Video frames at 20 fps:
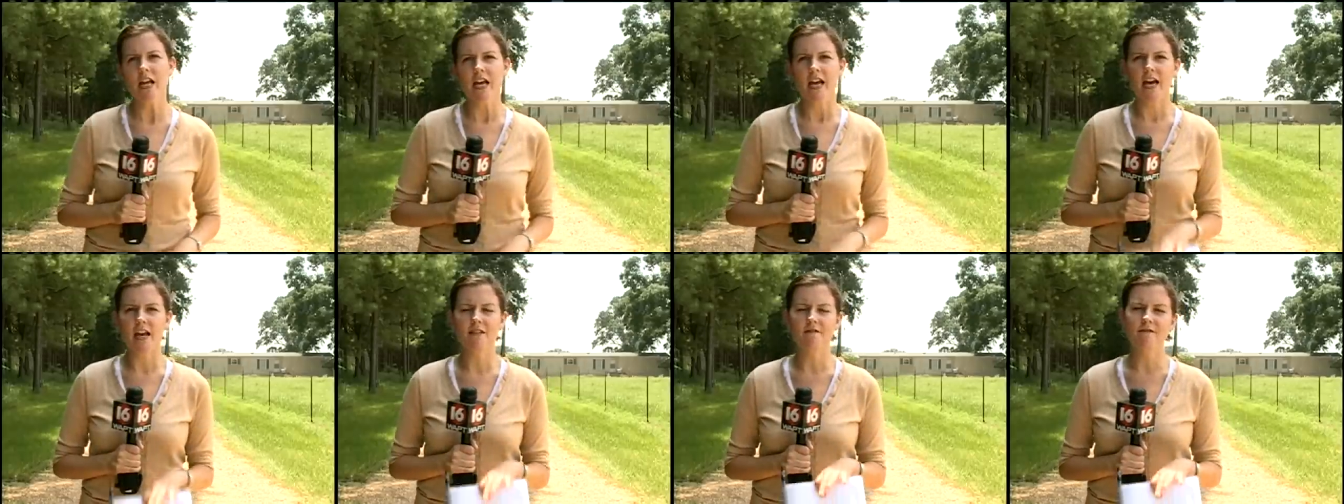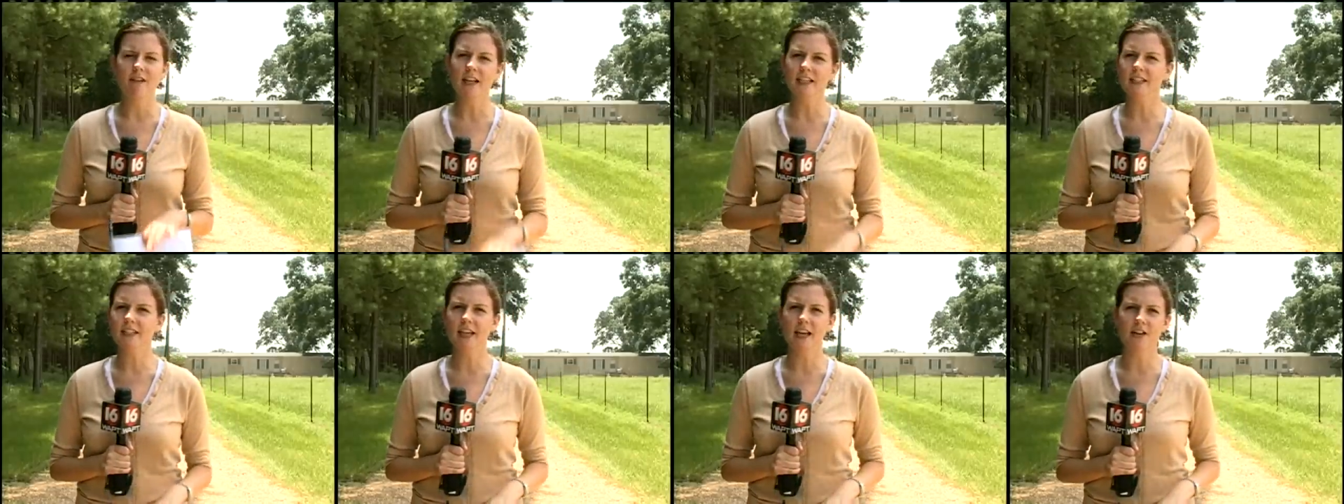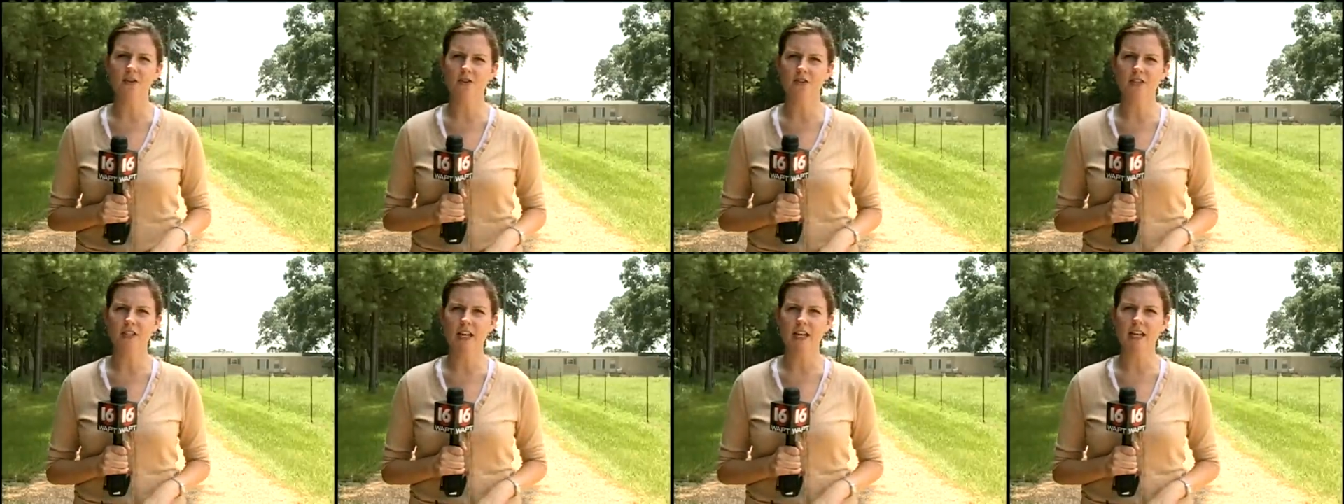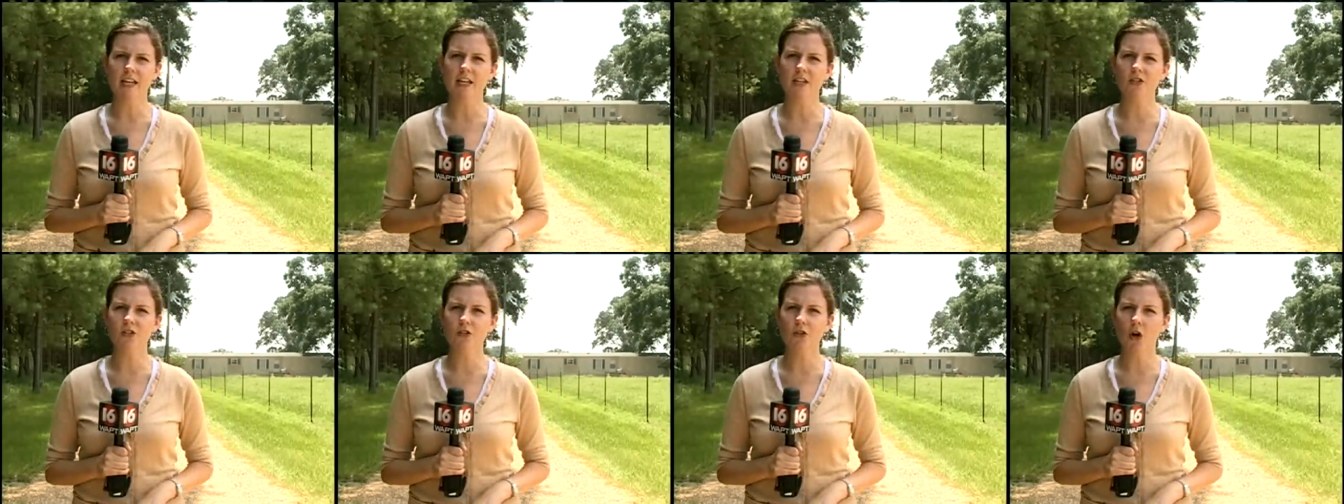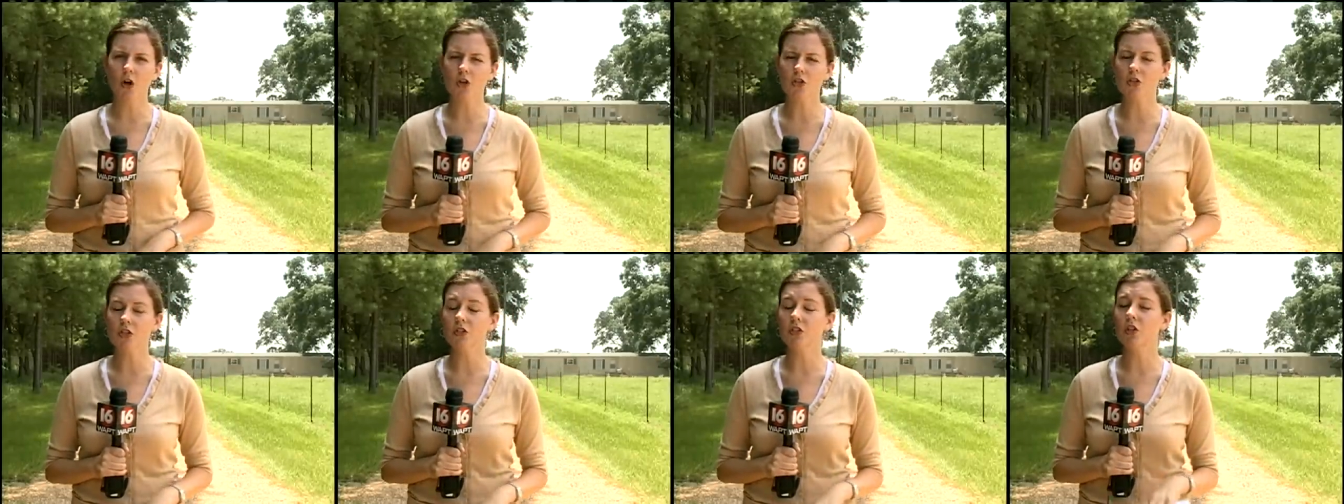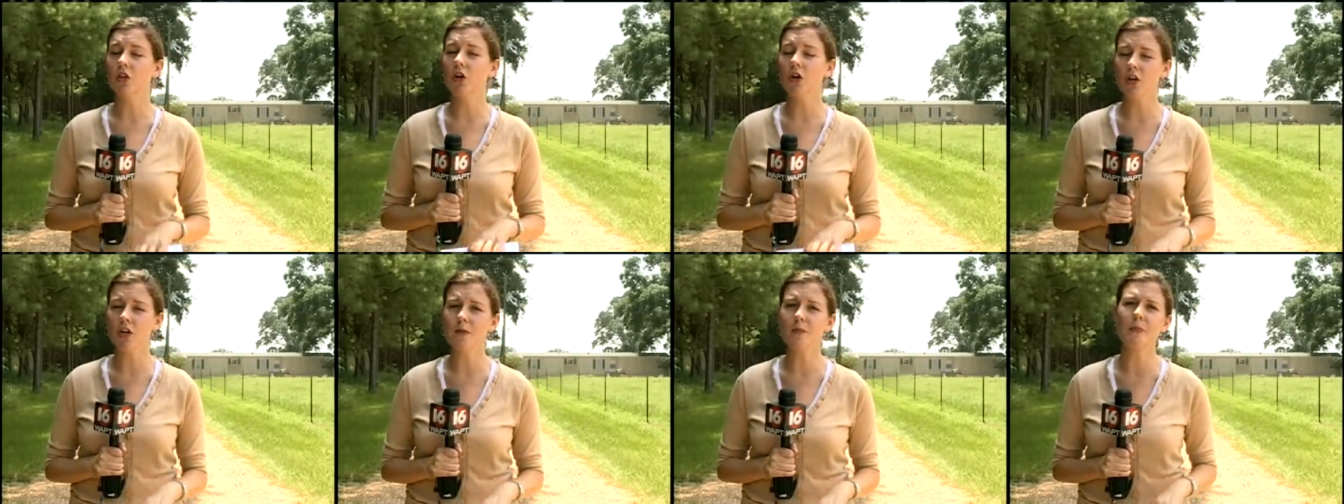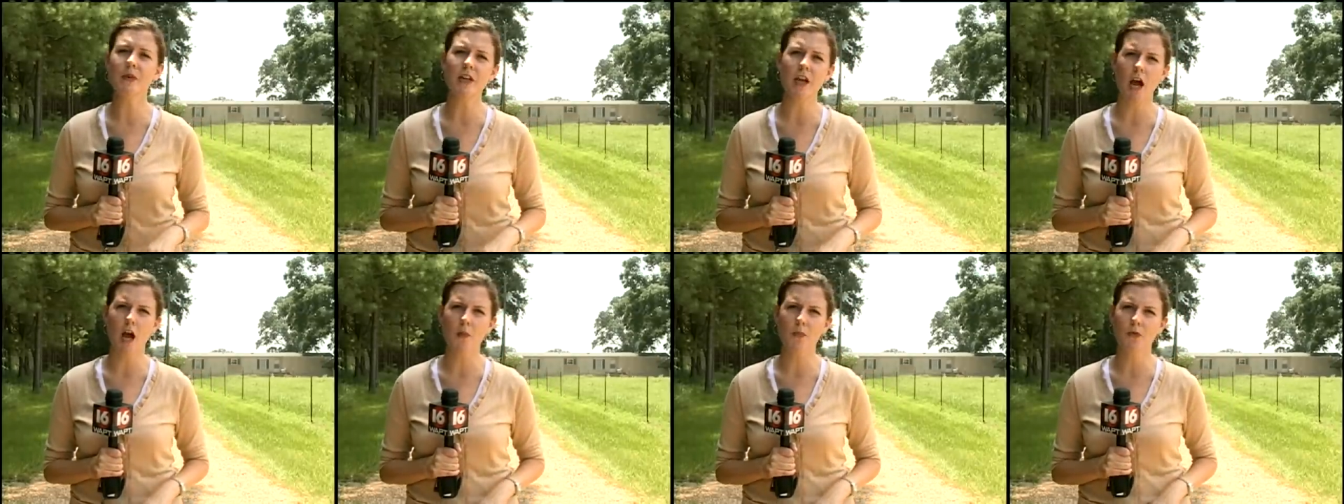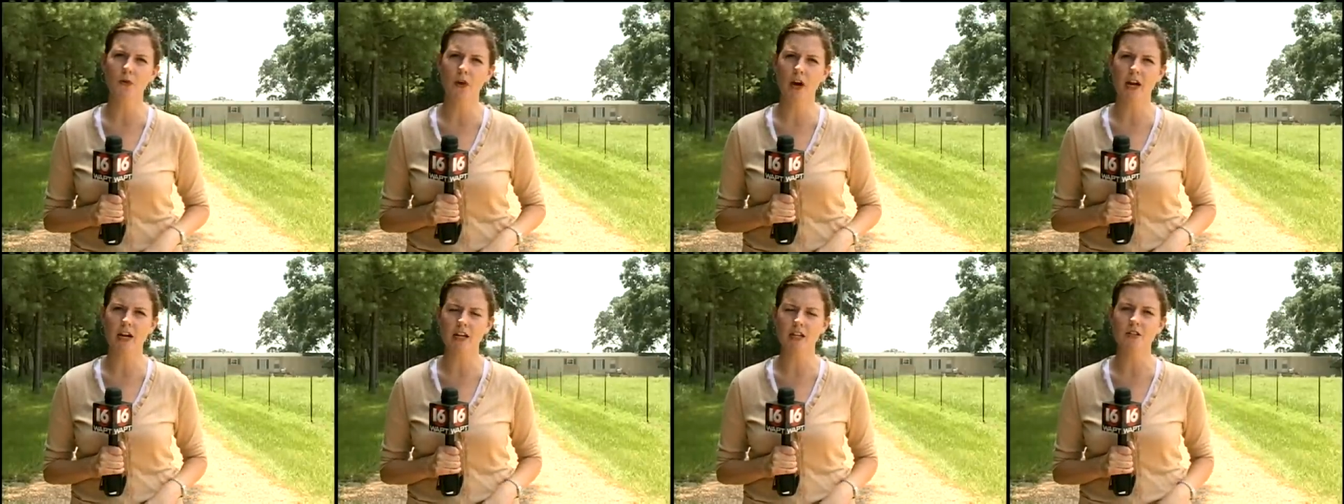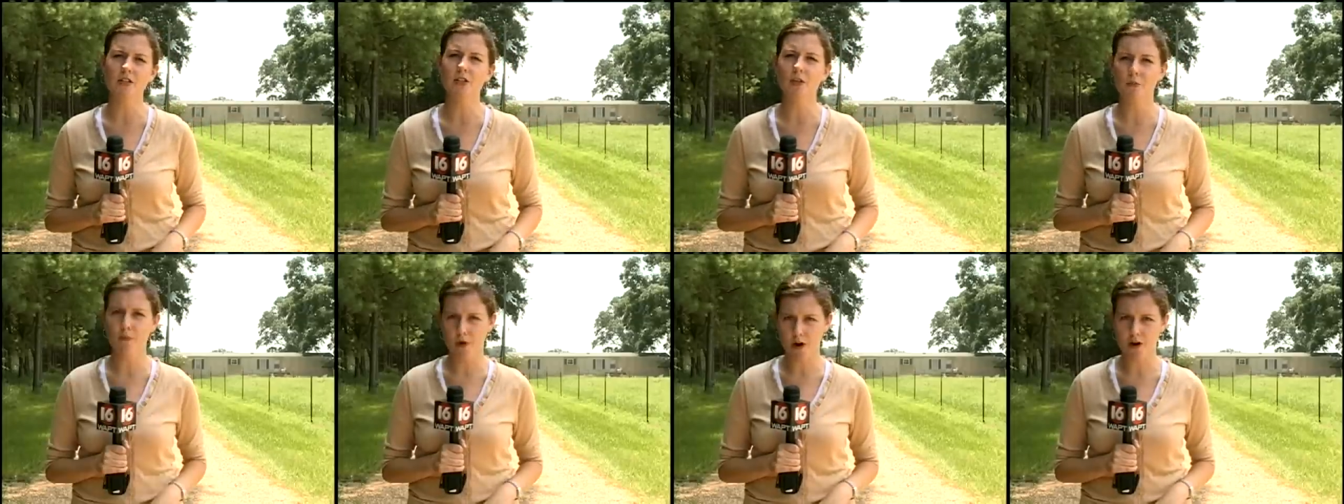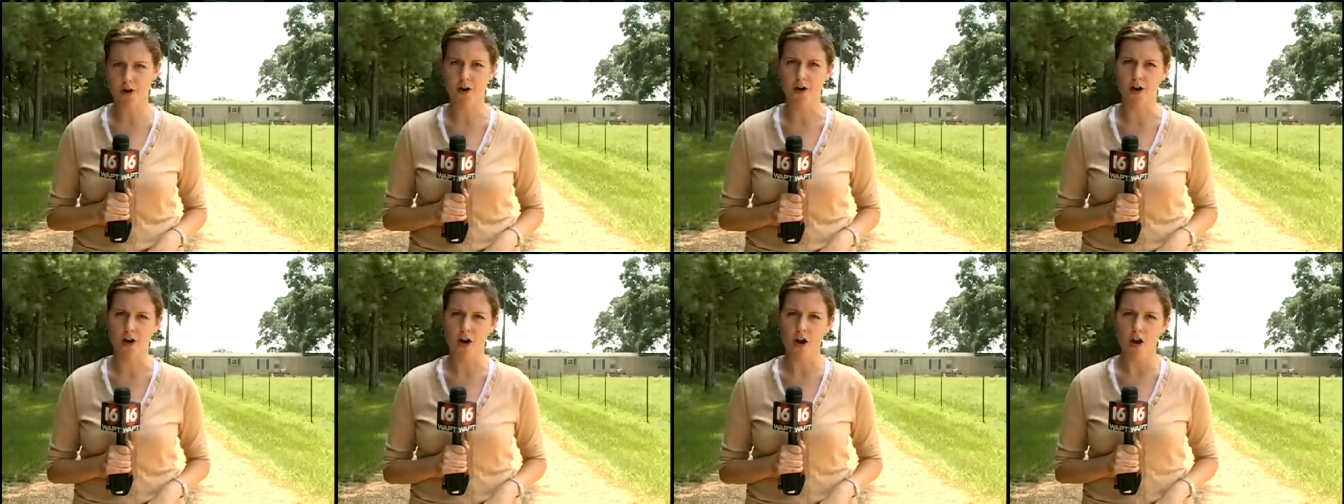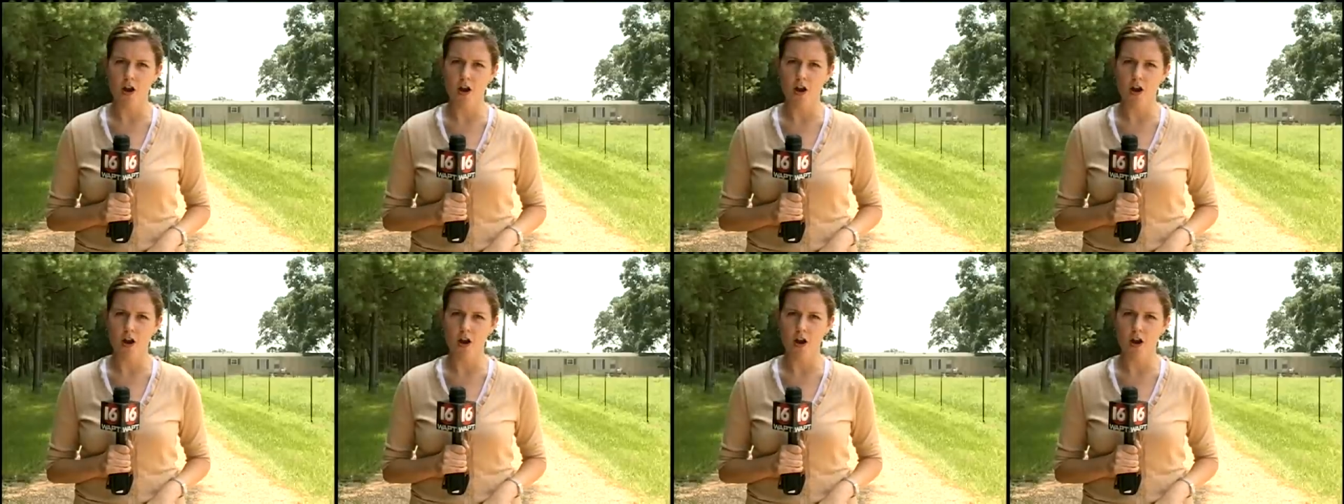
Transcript: and investigators say his charges could be upgraded to murder.